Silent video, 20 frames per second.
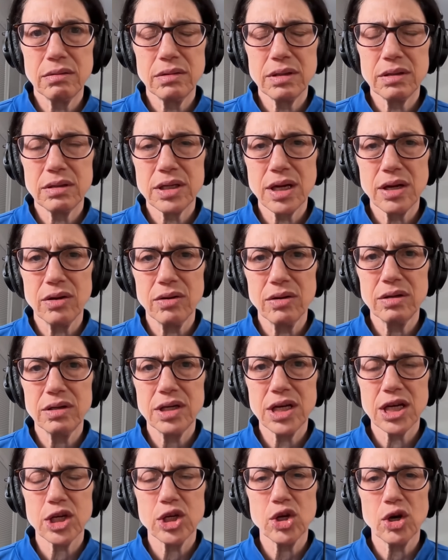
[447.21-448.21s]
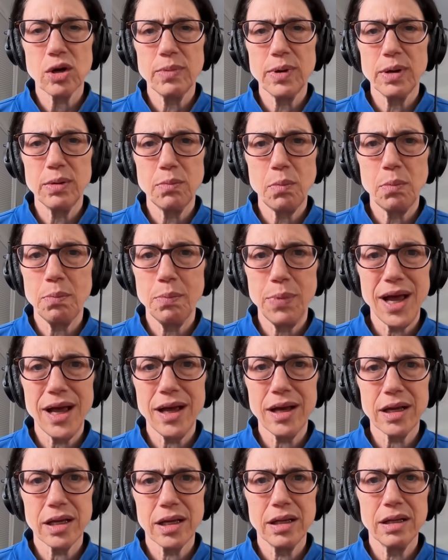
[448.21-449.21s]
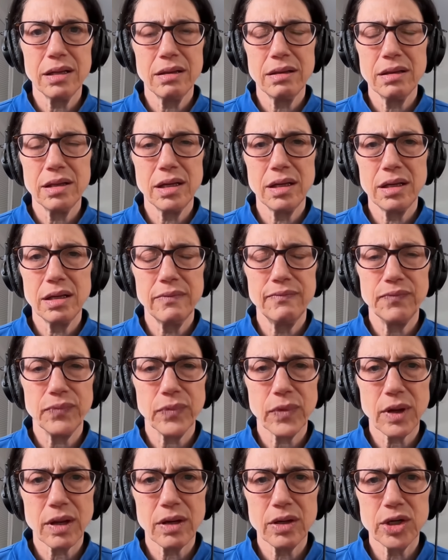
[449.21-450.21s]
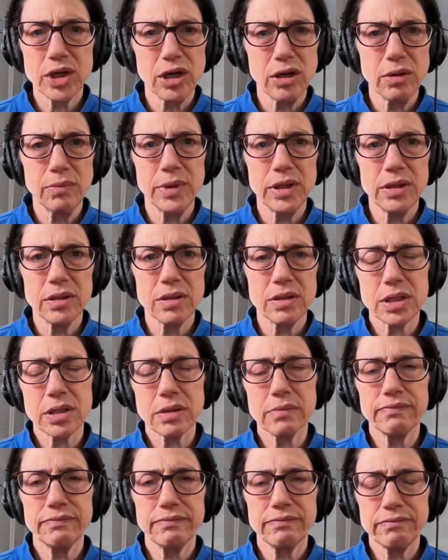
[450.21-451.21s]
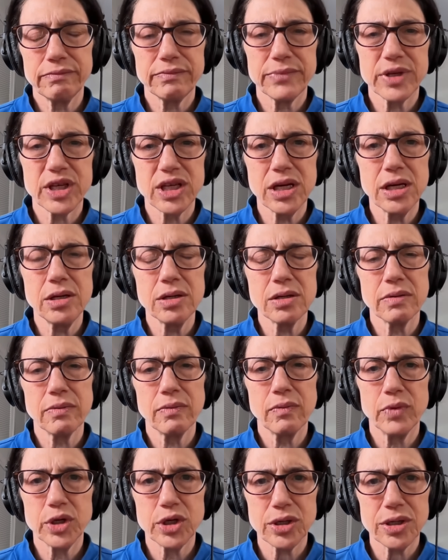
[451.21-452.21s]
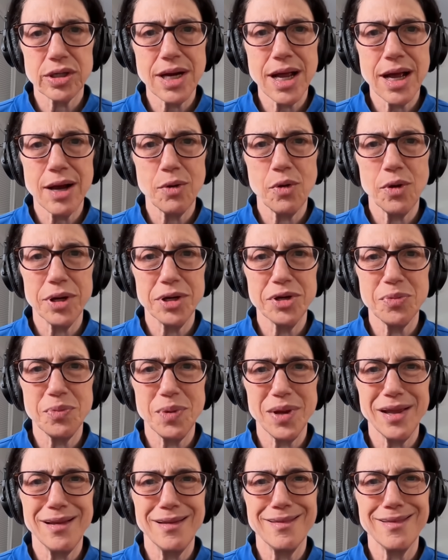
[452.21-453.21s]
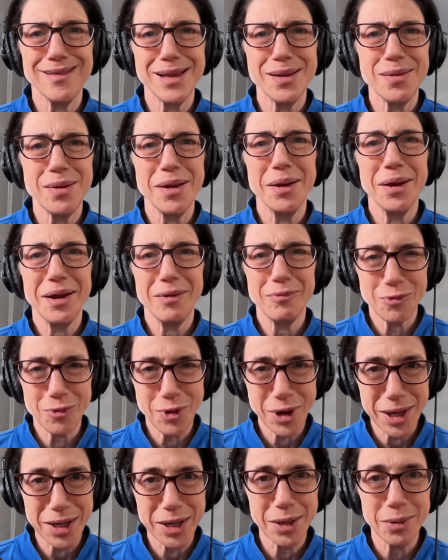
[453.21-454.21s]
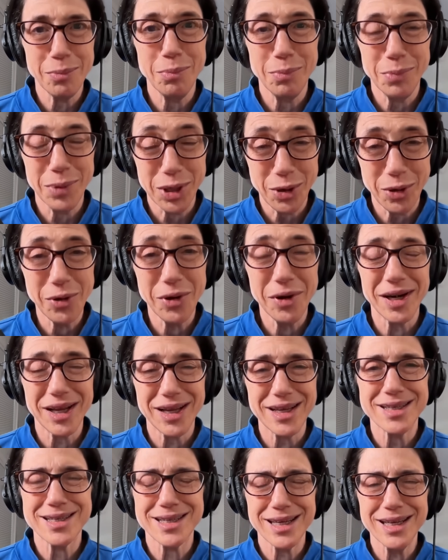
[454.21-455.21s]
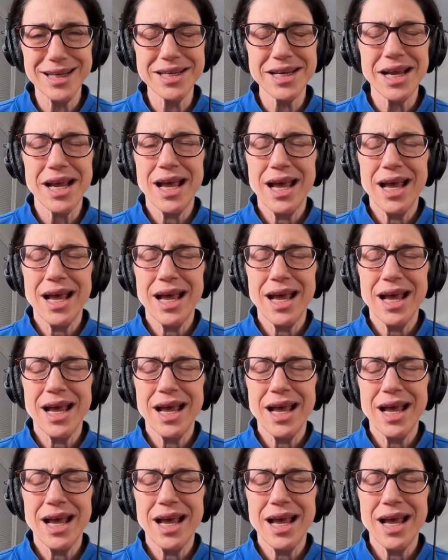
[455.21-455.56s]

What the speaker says: Senator Dick Durbin back in the chairman's seat, which is now going to be the ranking minority seat